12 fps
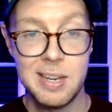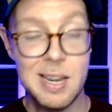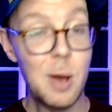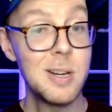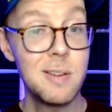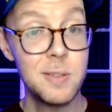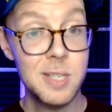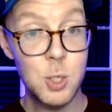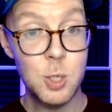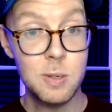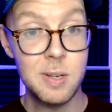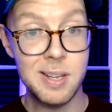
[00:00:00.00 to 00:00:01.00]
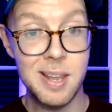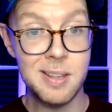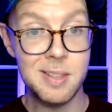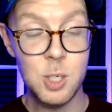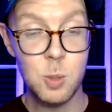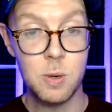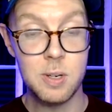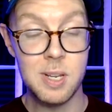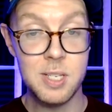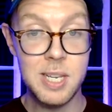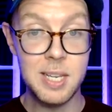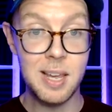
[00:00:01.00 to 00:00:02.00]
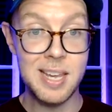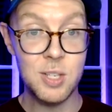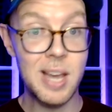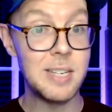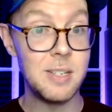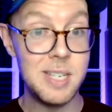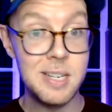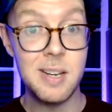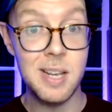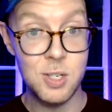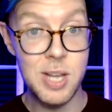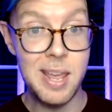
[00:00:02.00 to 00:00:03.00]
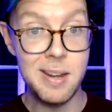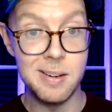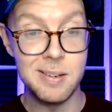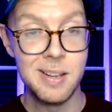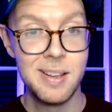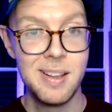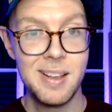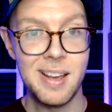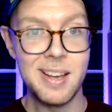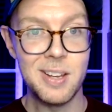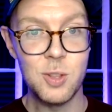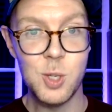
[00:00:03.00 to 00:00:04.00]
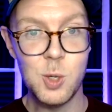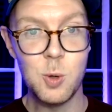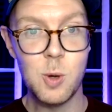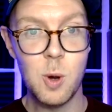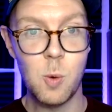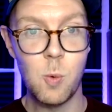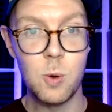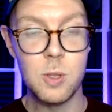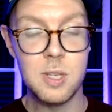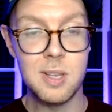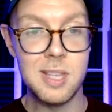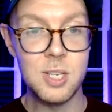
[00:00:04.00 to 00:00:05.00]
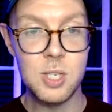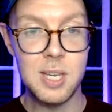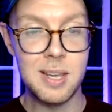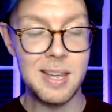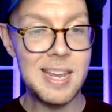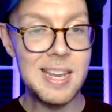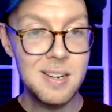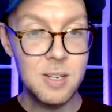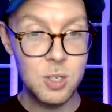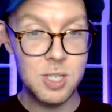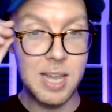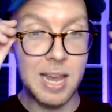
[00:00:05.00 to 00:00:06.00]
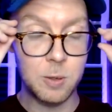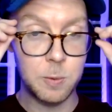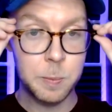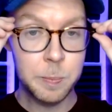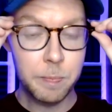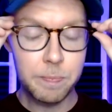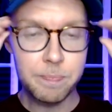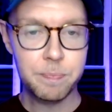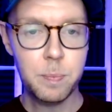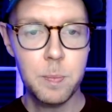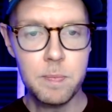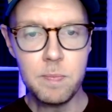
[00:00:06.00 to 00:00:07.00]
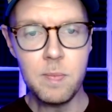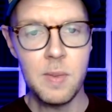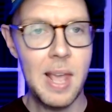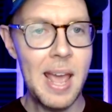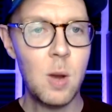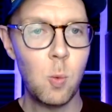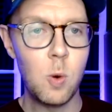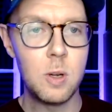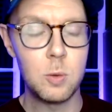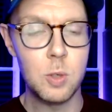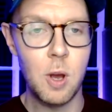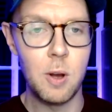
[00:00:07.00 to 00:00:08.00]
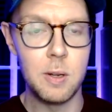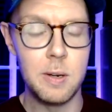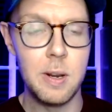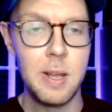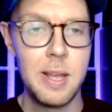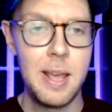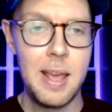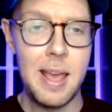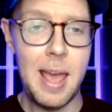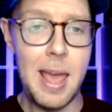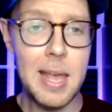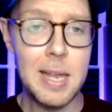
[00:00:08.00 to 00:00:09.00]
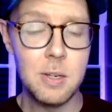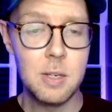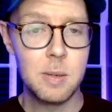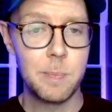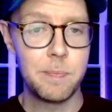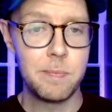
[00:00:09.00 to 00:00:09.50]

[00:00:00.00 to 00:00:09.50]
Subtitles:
Now, I definitely should get this one, seeing as I did attend the Hugo Awards this year in Seattle at Worldcon, and